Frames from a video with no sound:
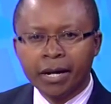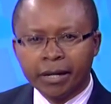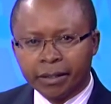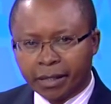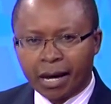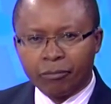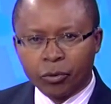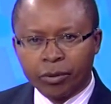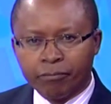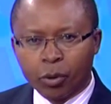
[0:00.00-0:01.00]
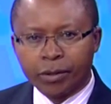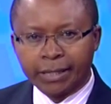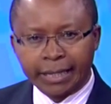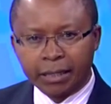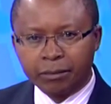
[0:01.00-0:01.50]
near the Cameroon border
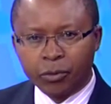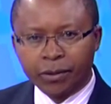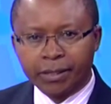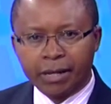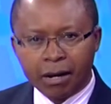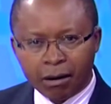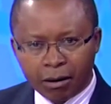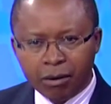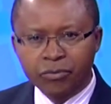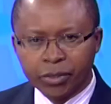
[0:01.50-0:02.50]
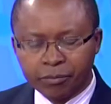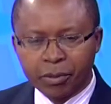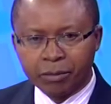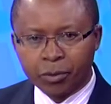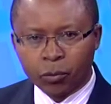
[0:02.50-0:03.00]
and killed more than one hundred people.